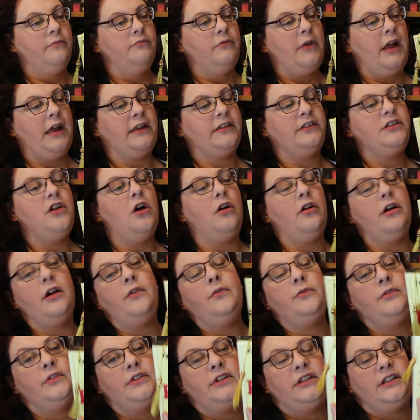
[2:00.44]
It's not
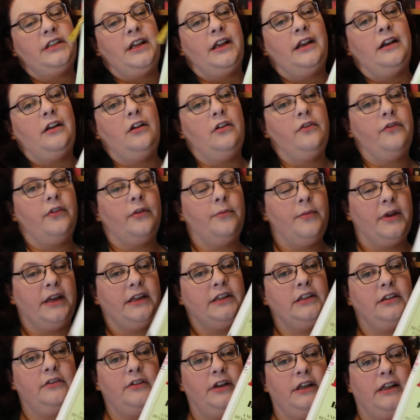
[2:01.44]
going to take long for me
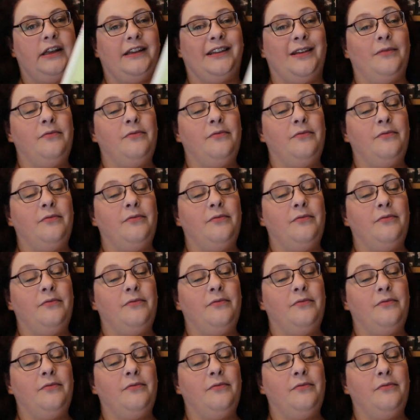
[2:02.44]
to read this.